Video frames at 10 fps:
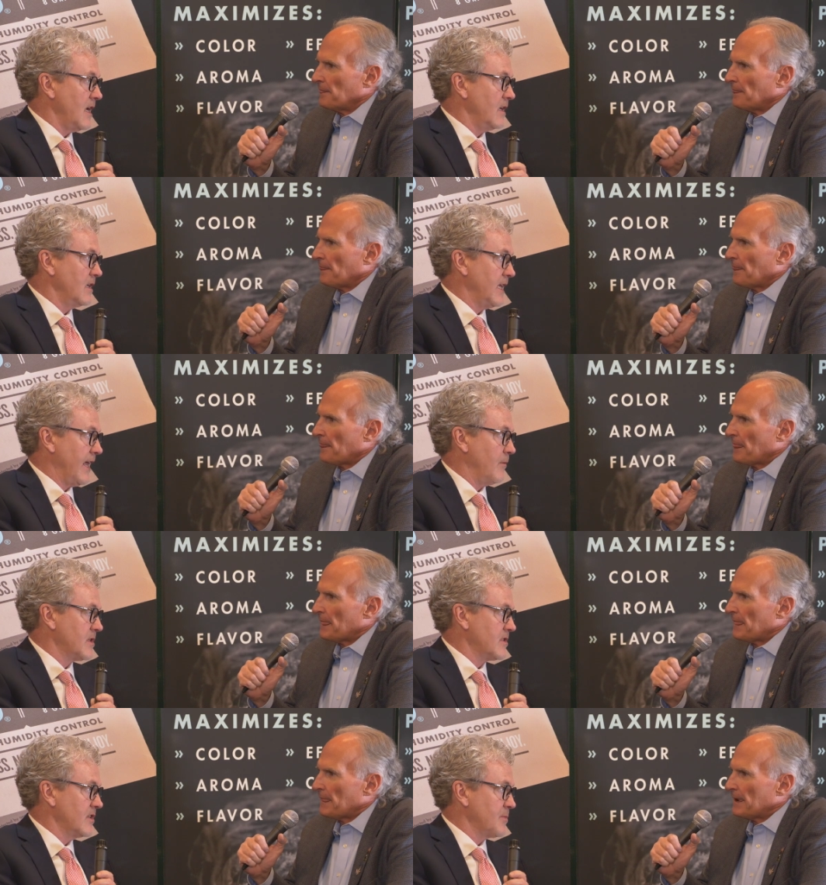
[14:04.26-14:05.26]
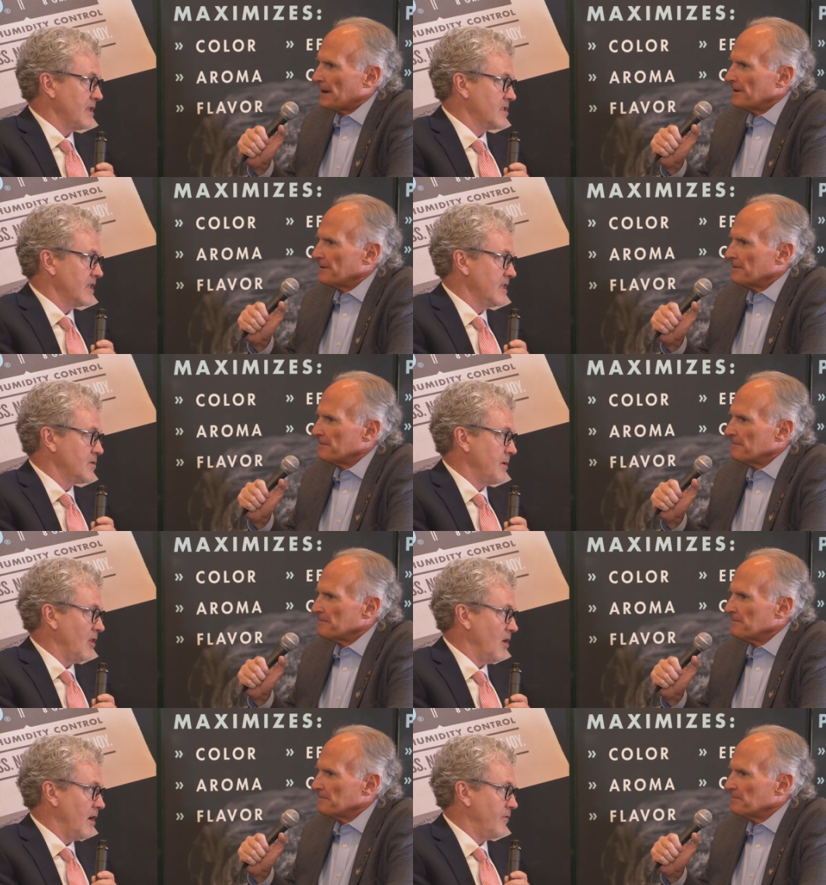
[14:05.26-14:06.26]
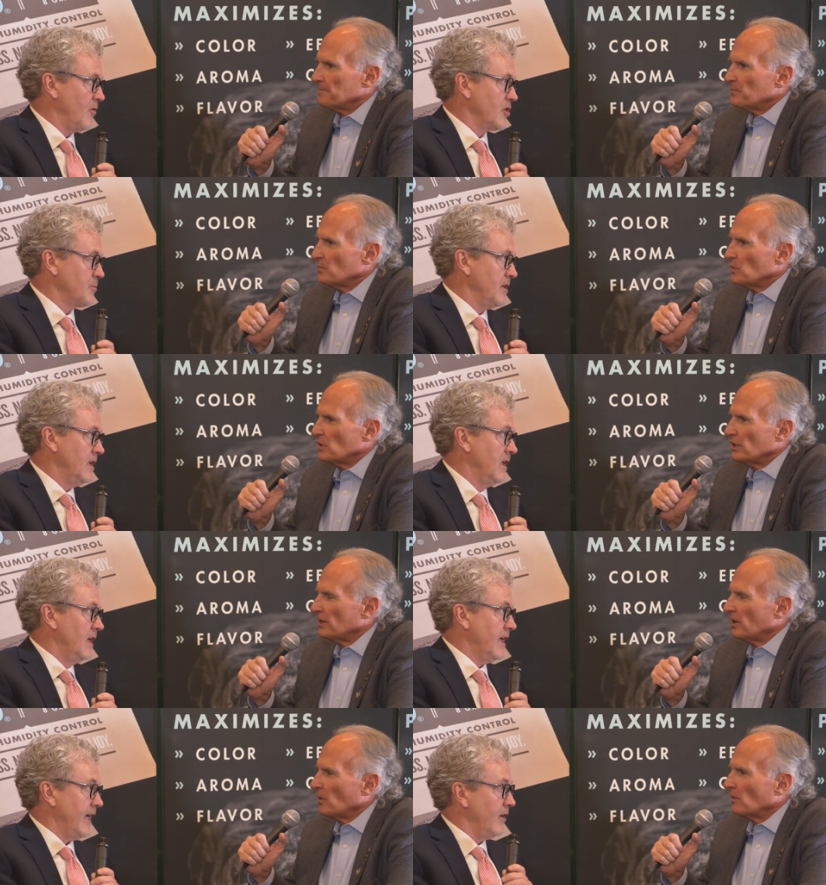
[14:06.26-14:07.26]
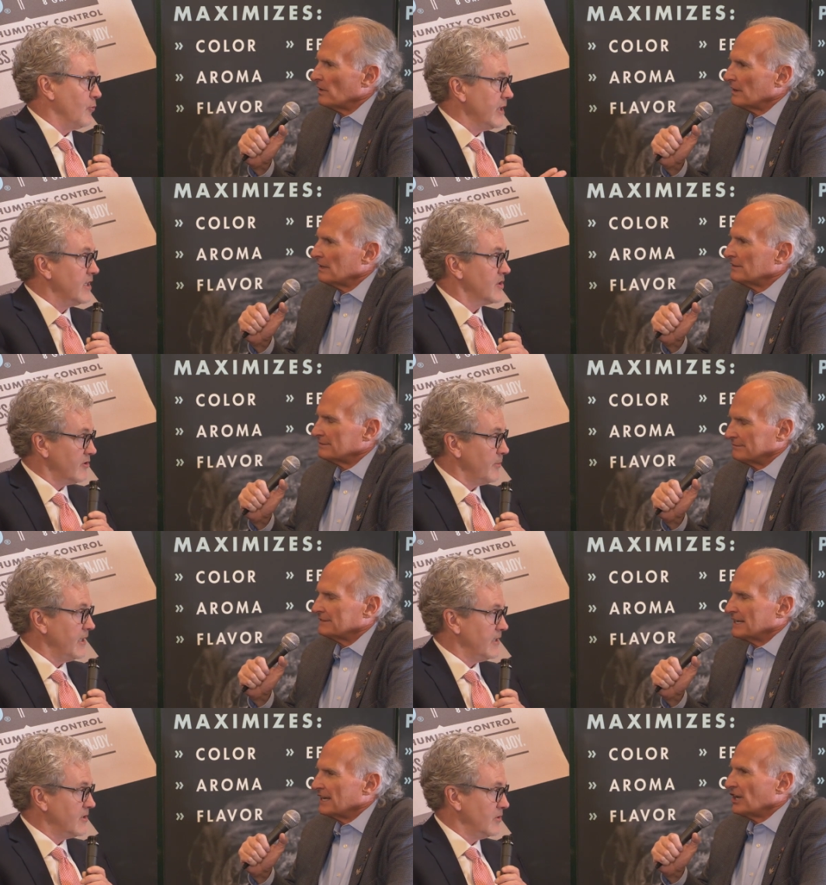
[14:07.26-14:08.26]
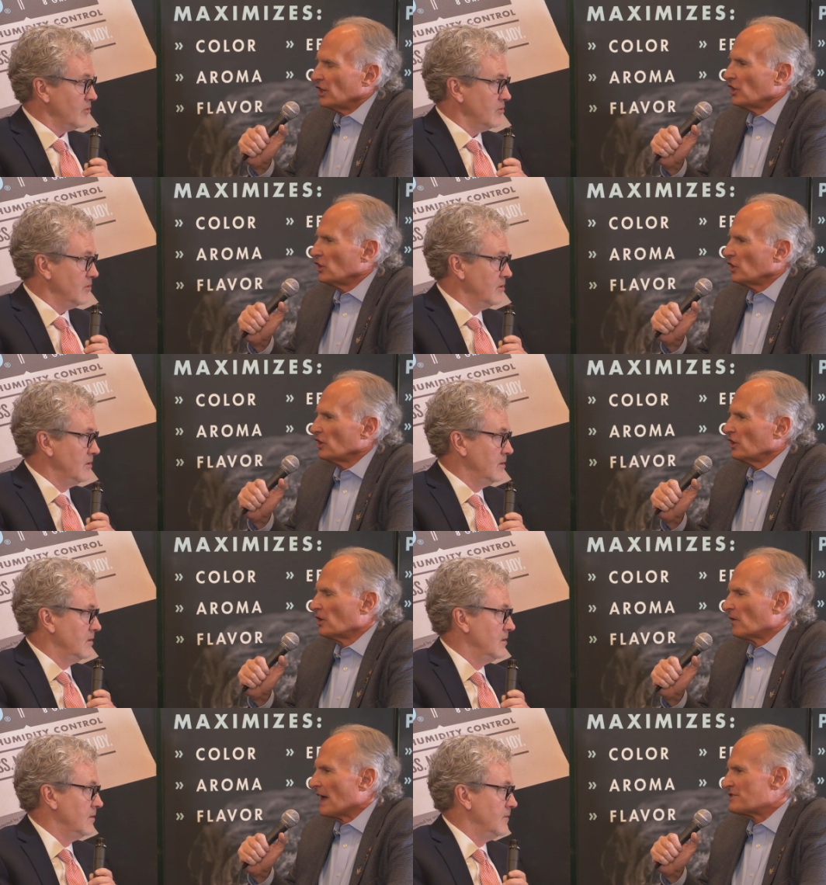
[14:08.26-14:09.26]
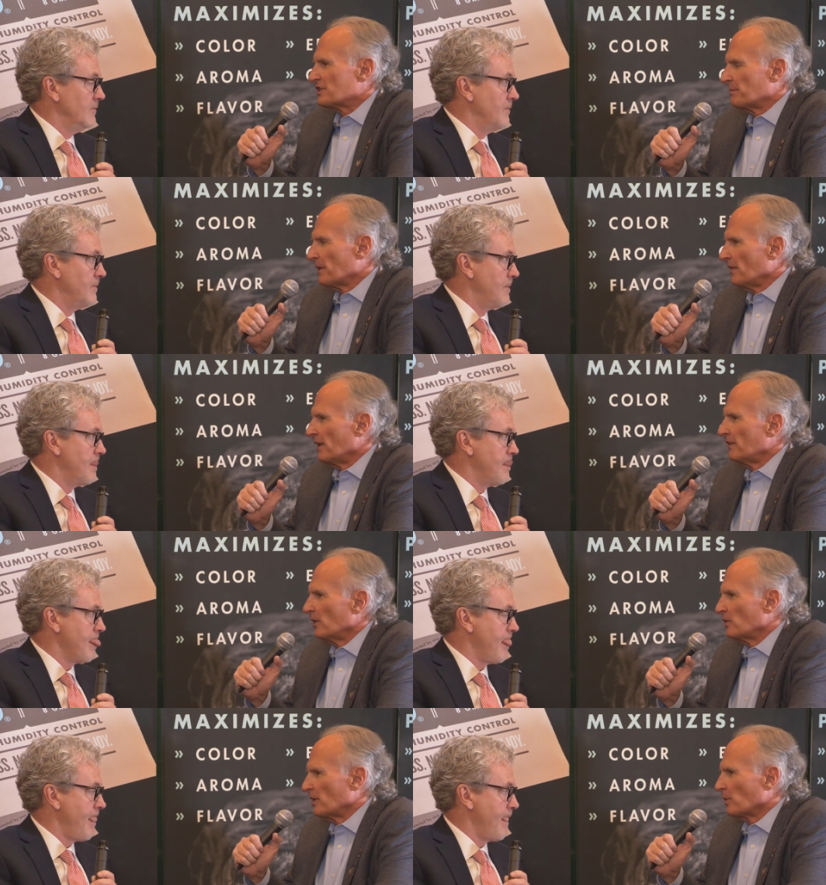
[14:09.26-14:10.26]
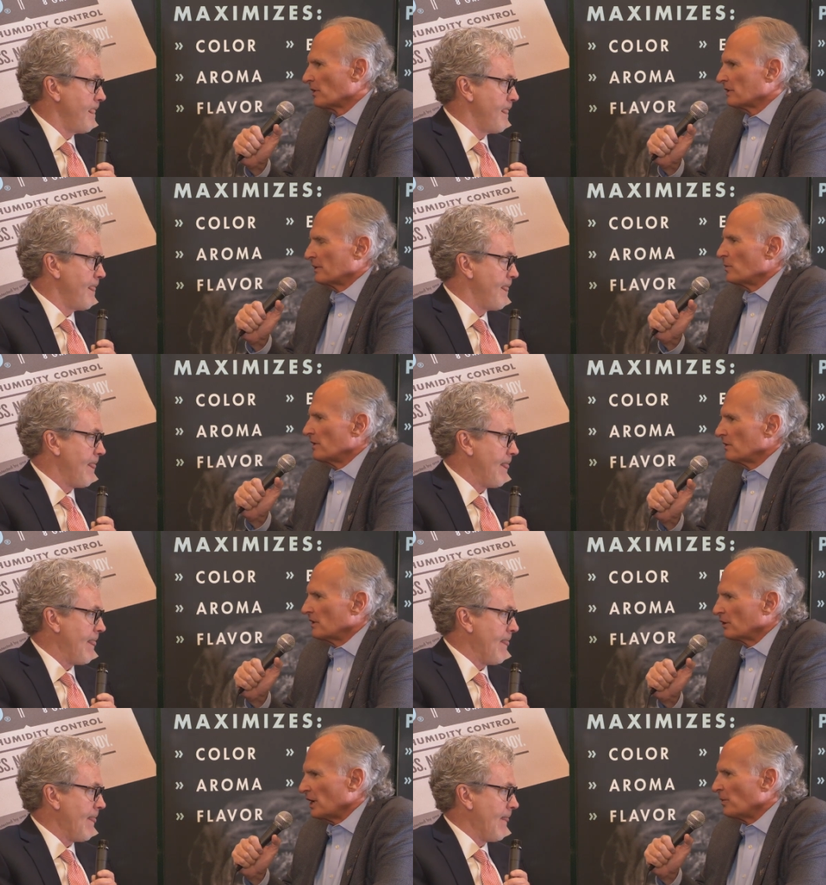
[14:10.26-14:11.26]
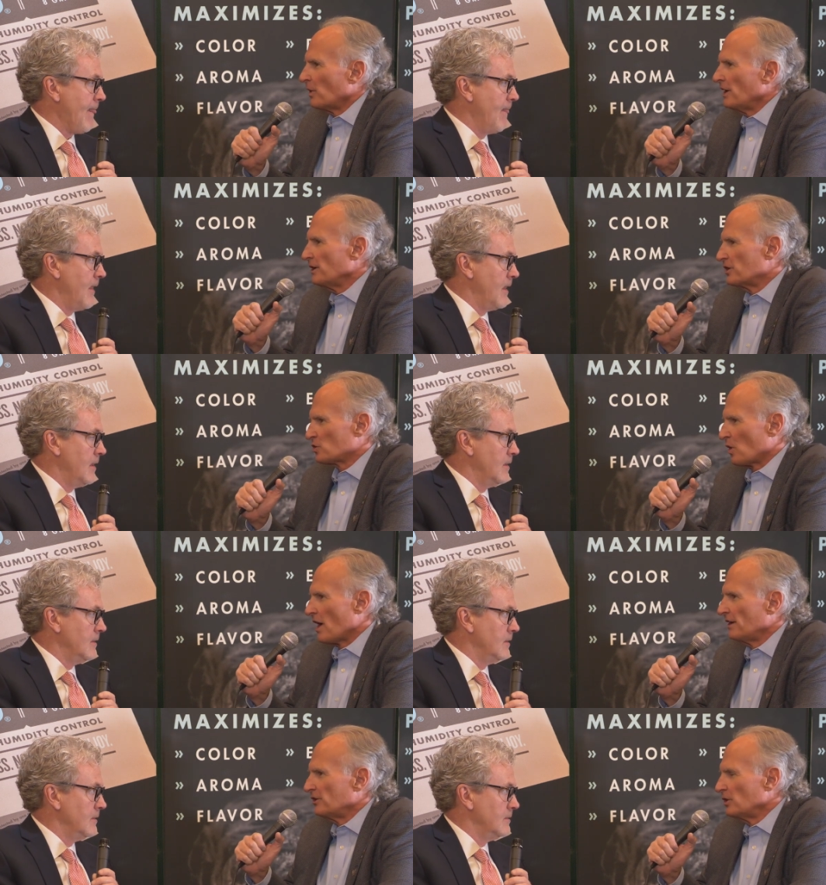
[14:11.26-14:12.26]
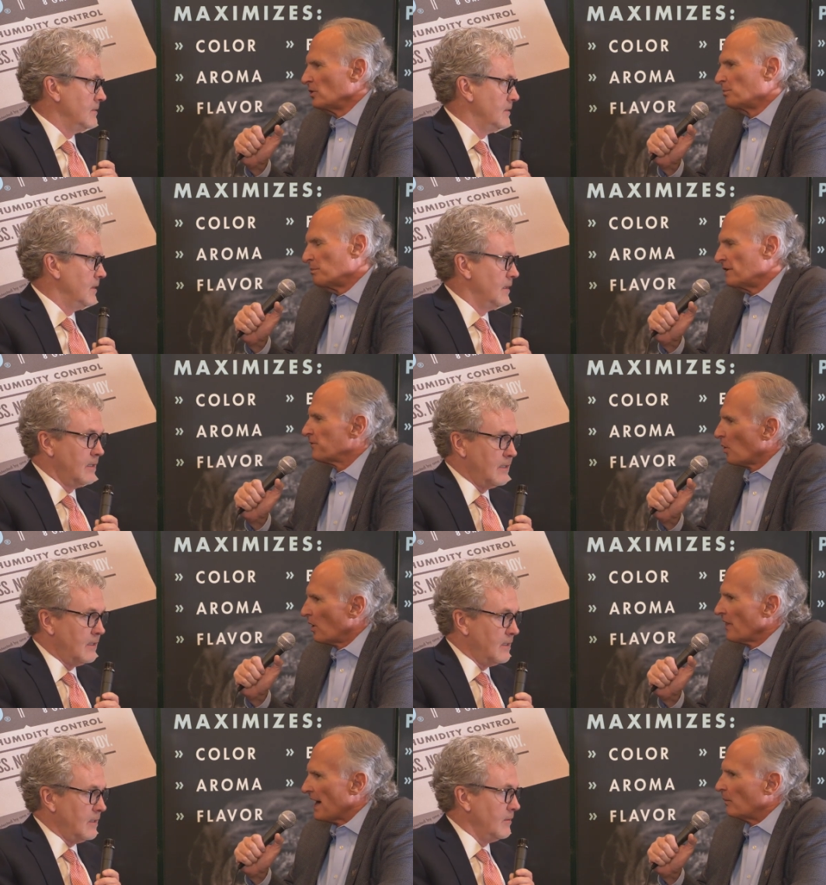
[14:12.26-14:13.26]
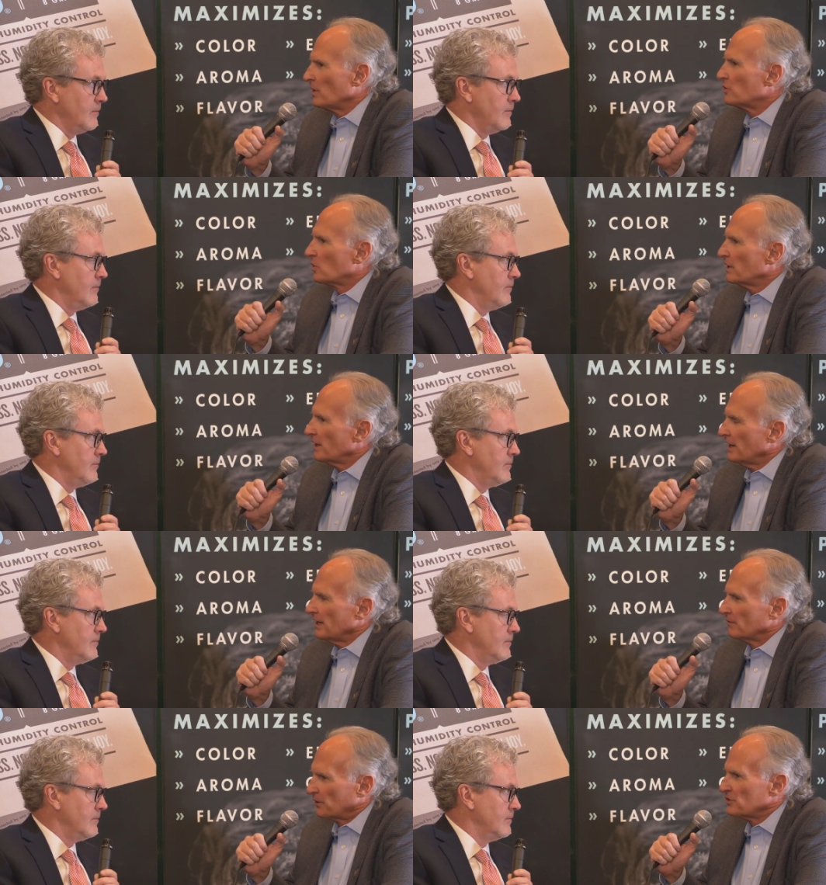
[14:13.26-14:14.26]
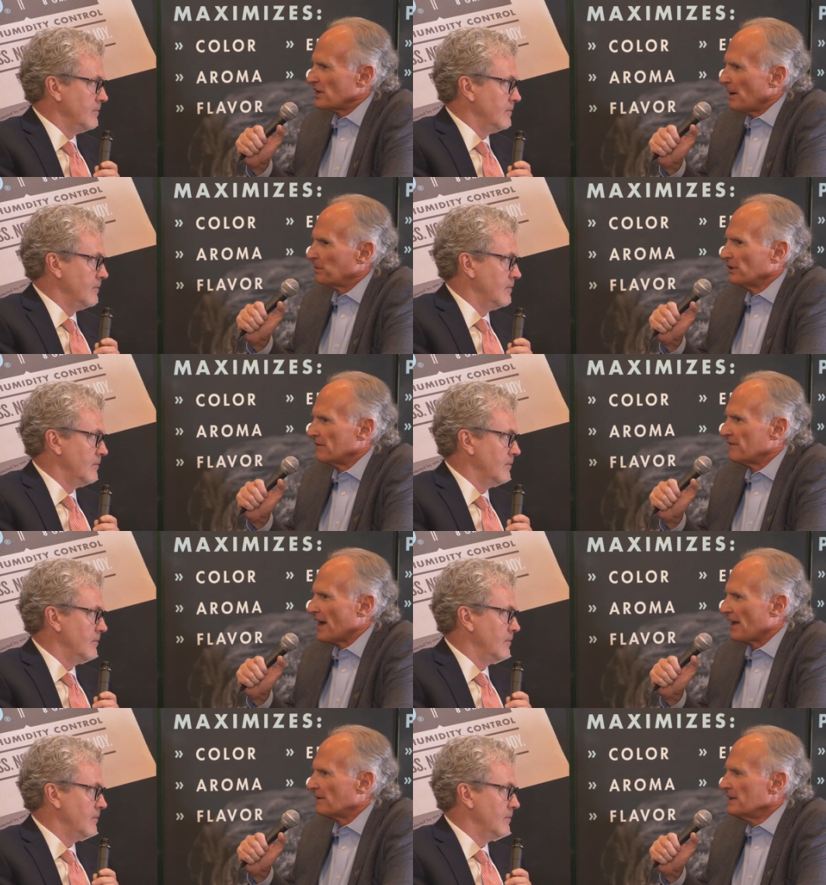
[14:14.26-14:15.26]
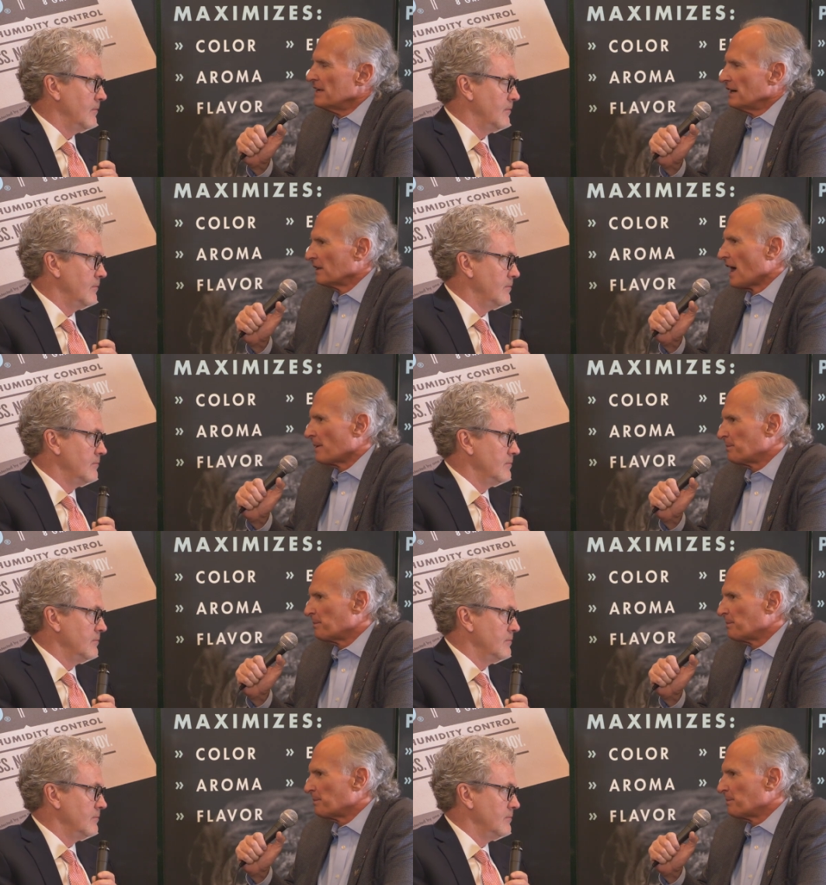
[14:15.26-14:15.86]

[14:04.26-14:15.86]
Speaker 1: on cannabis that's been seized by law enforcement you know, and redistribute it to? You know, that's something that,
Speaker 2: that, that, we're, that we are getting ready to try to do. Before that, we, tr- for example, in Nevada, a lot